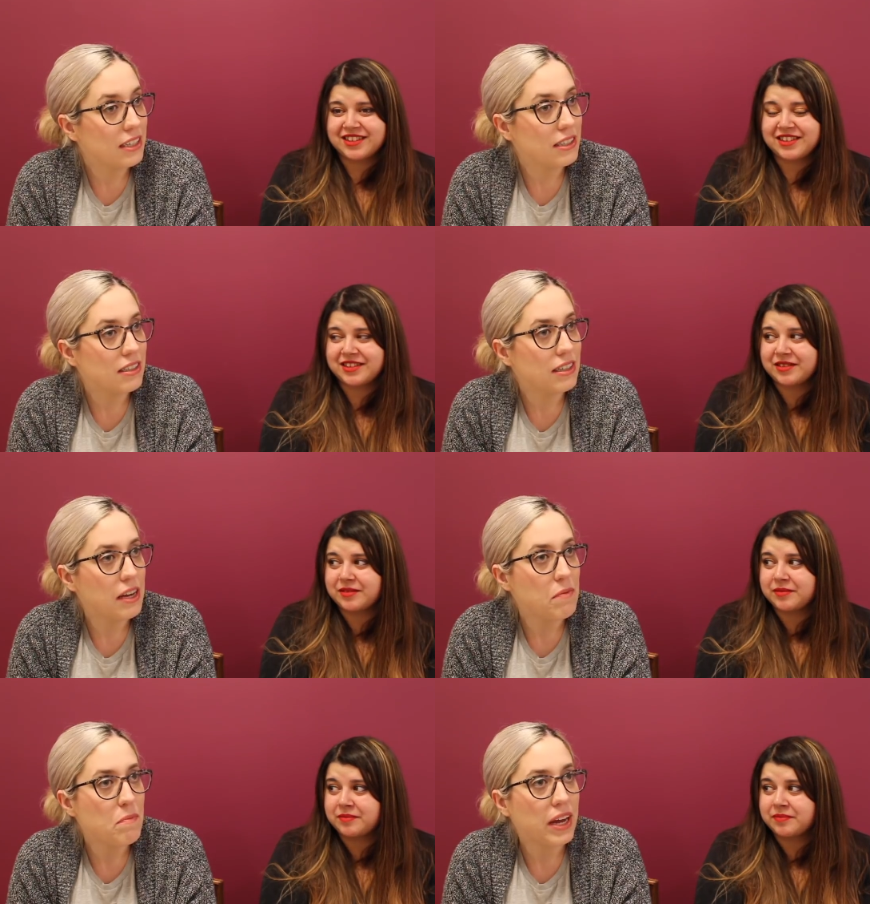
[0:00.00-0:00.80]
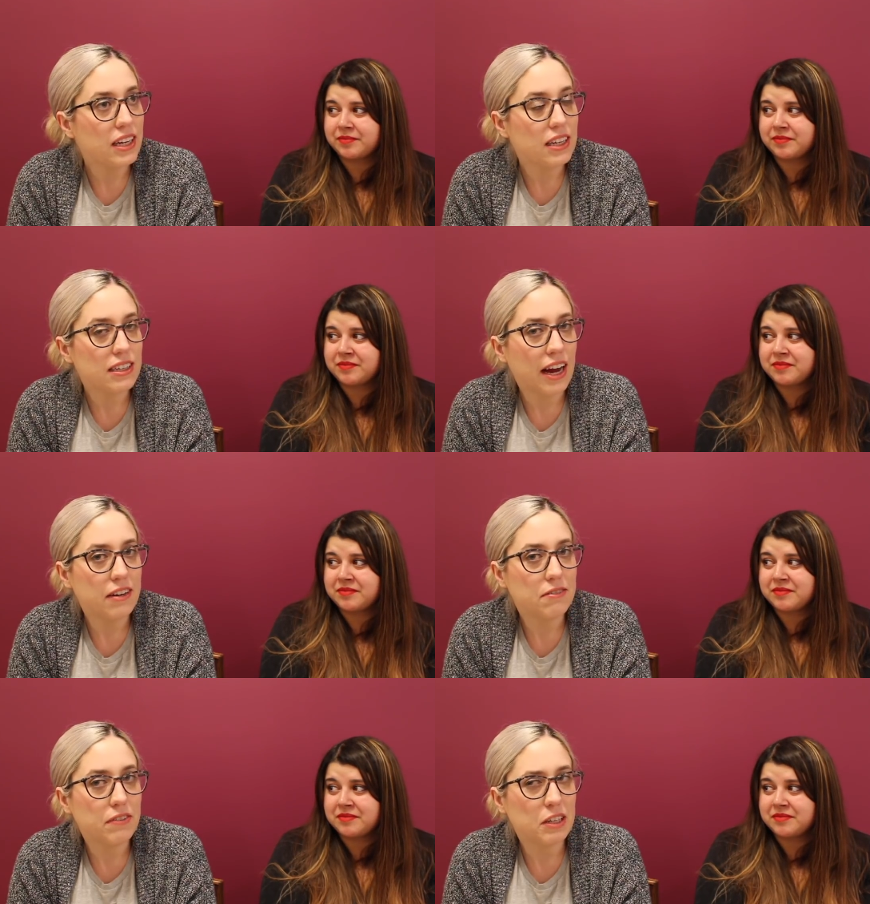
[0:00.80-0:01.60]
Speaker 1: it it made it
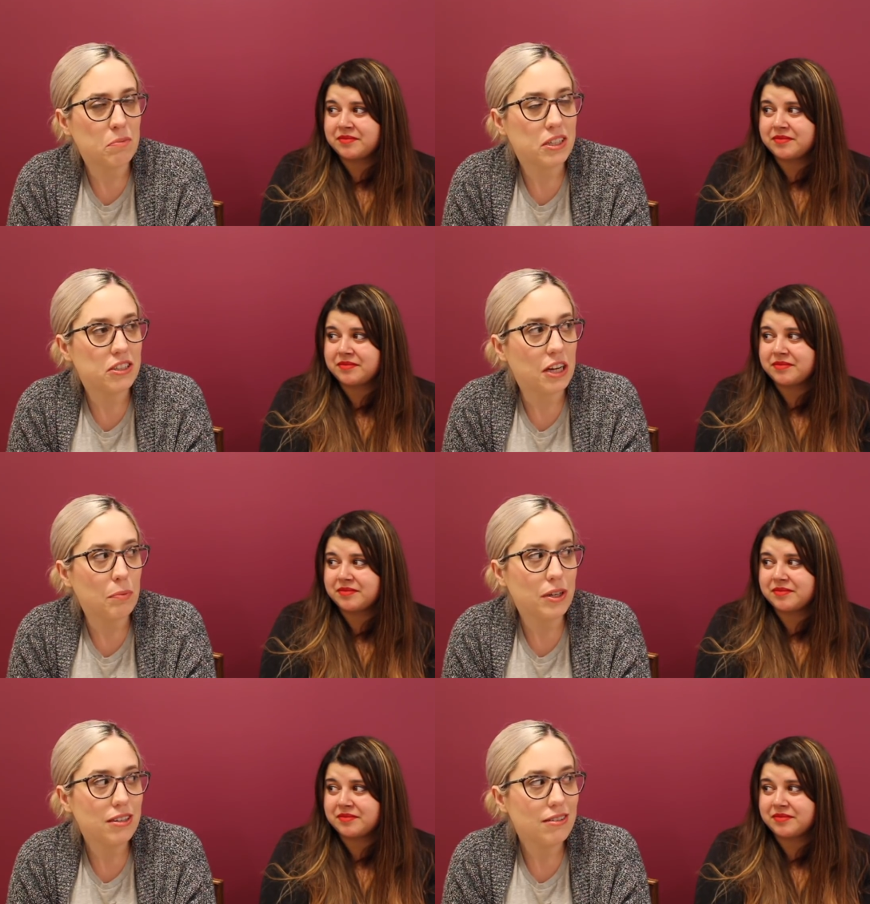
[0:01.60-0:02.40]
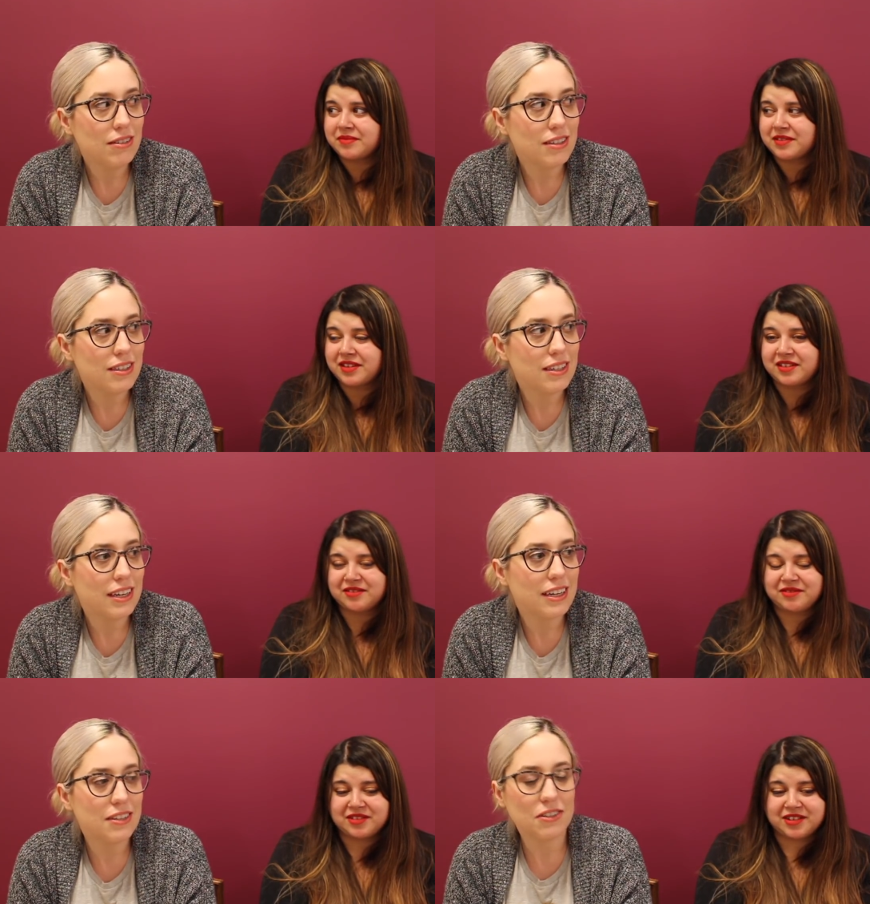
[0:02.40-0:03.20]
kind of like misshapen.
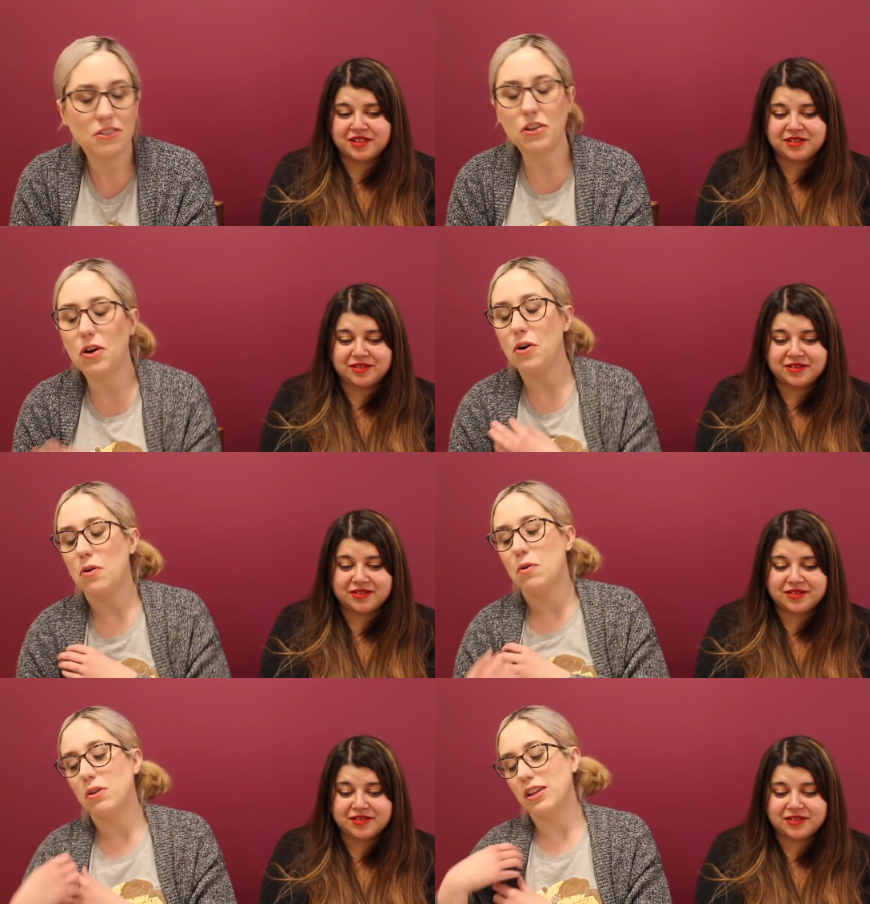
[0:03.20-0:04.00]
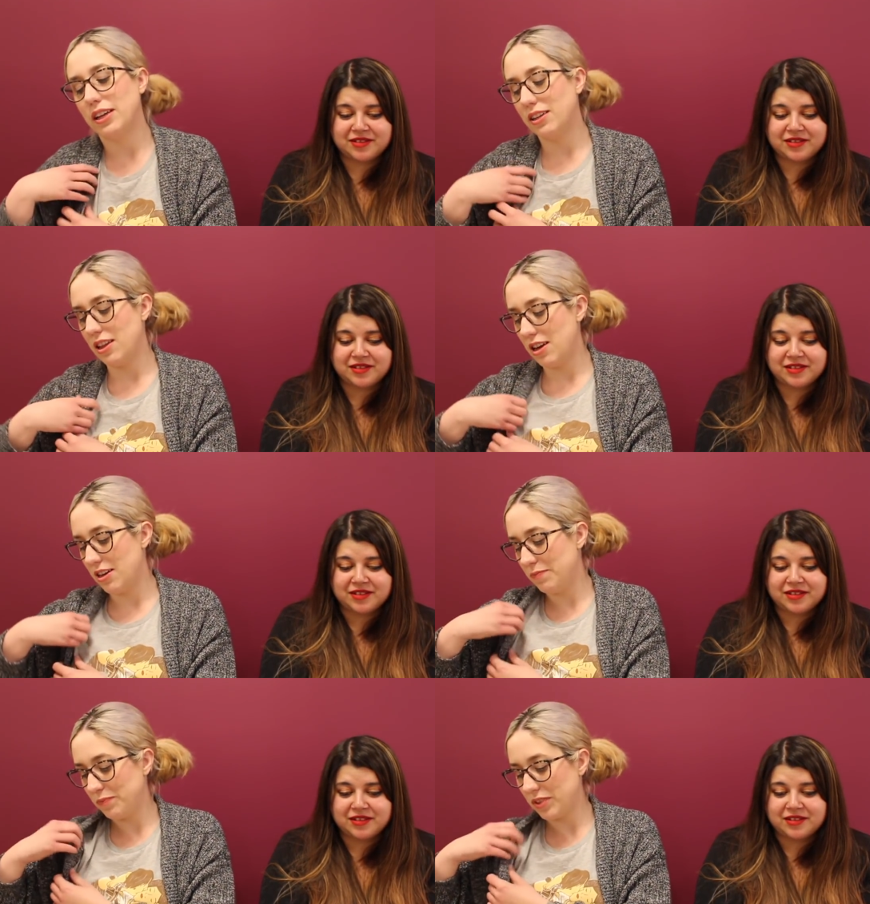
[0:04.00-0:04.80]
Speaker 2: Oh no.
Speaker 1: So like
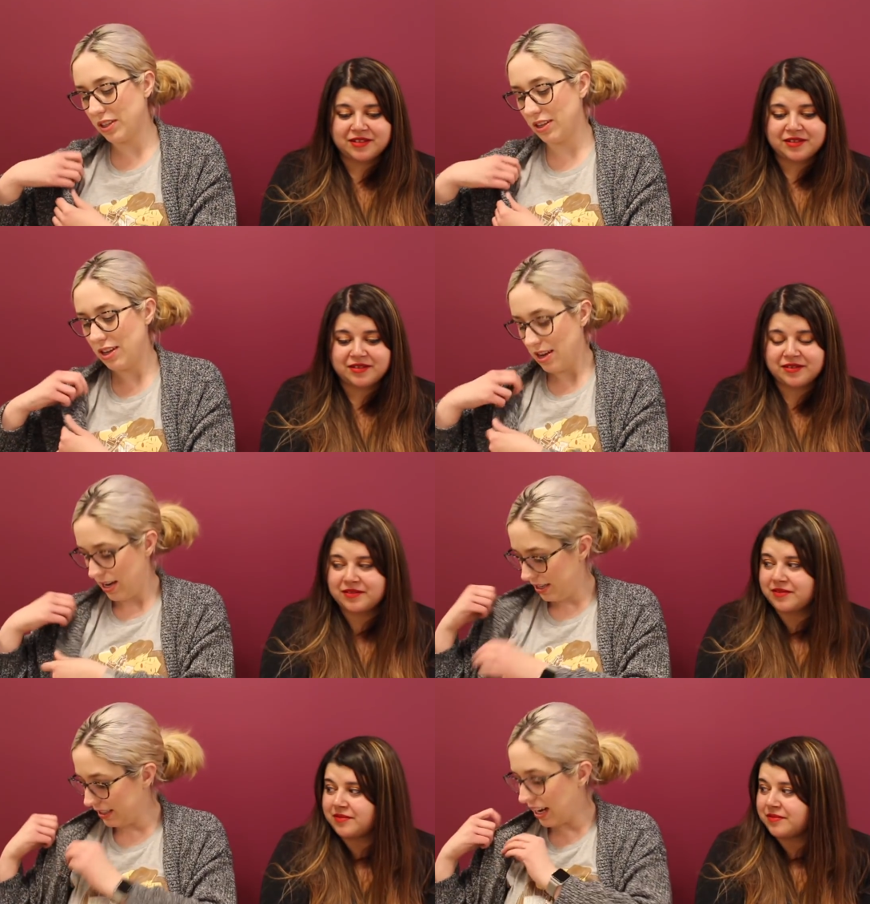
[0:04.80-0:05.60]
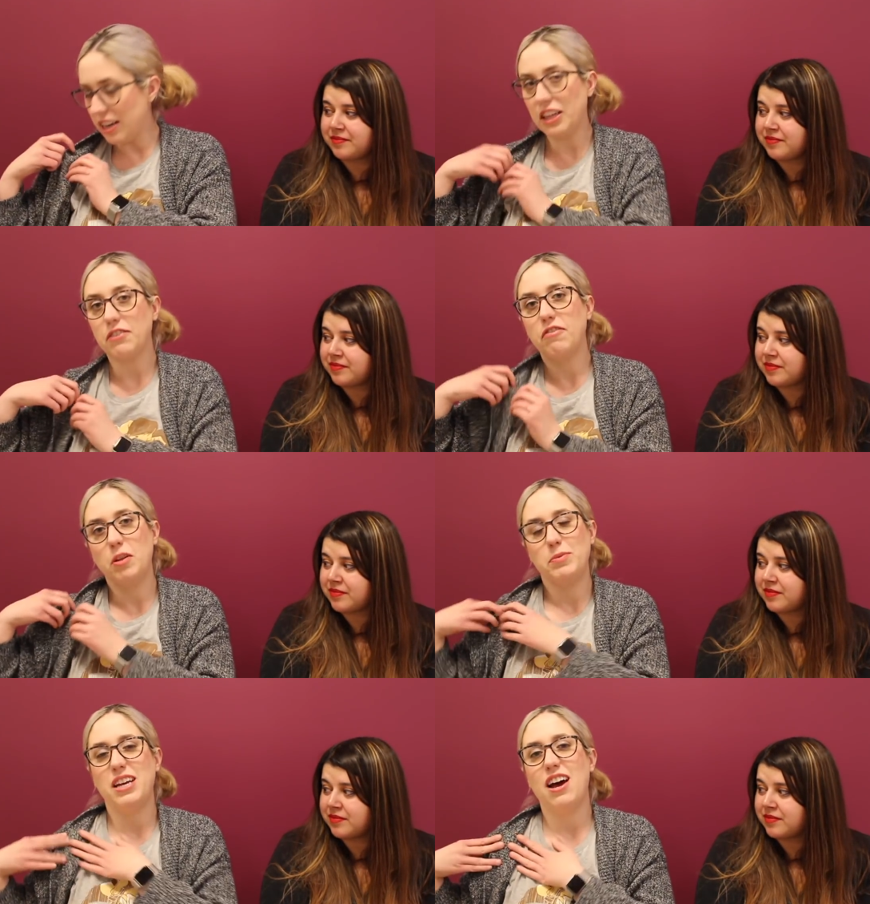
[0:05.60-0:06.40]
the, just kind of like
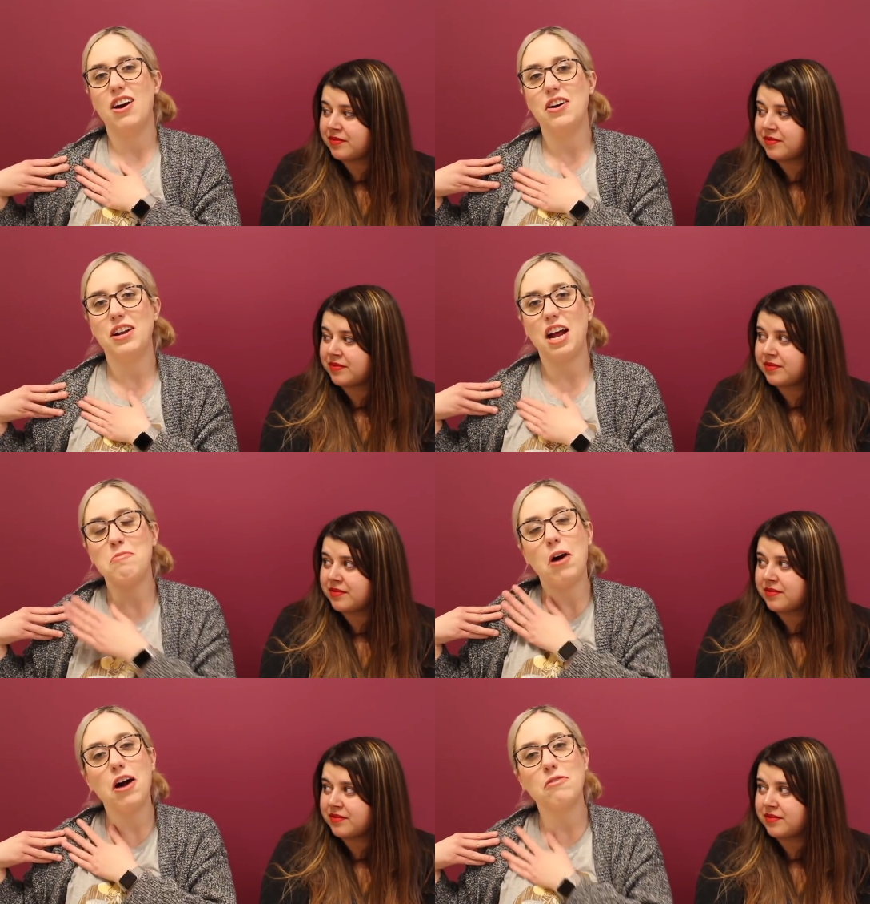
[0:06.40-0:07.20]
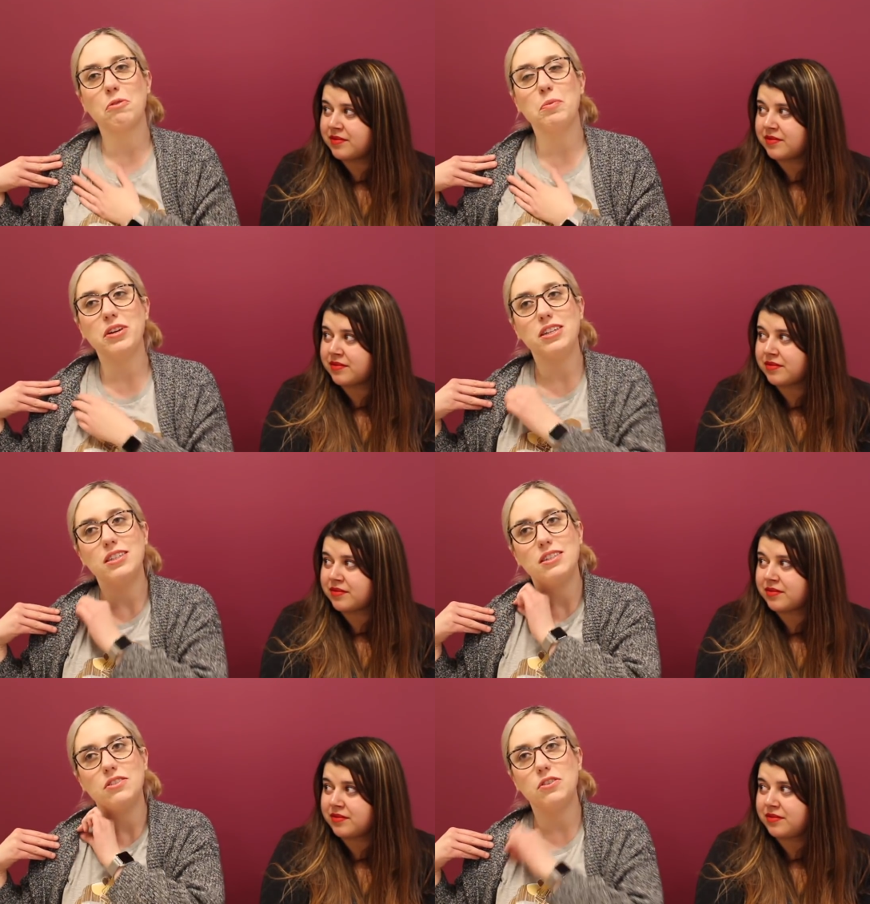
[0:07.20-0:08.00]
flips out. I bought
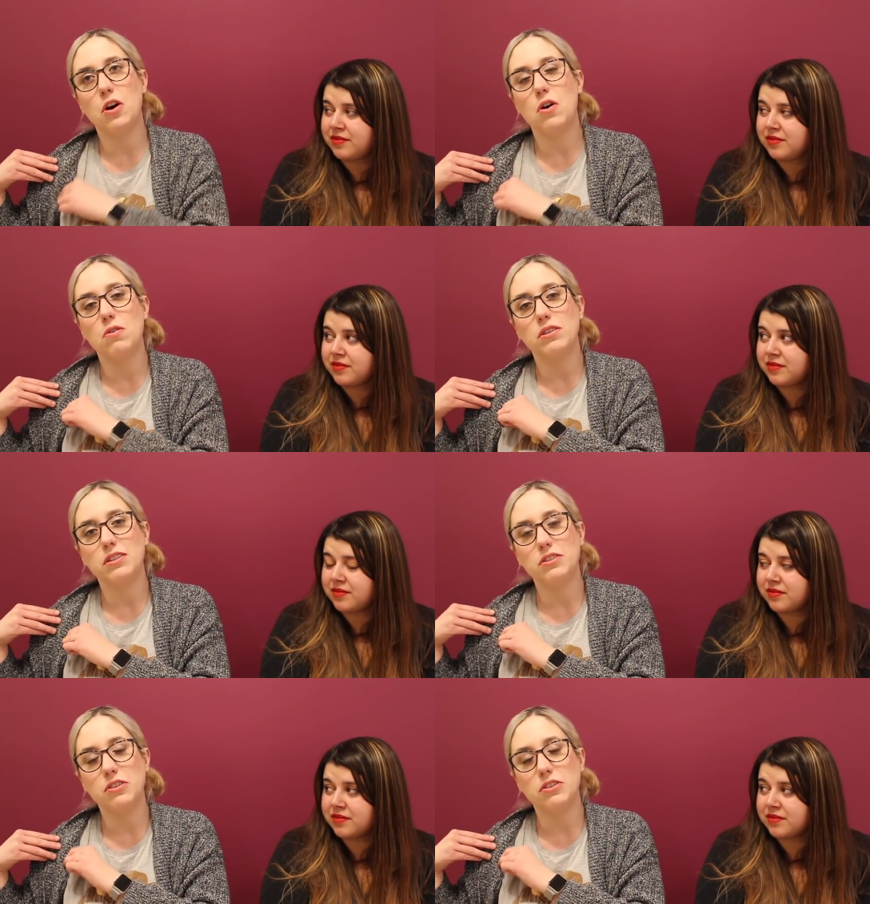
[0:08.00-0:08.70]
ribbon to sew to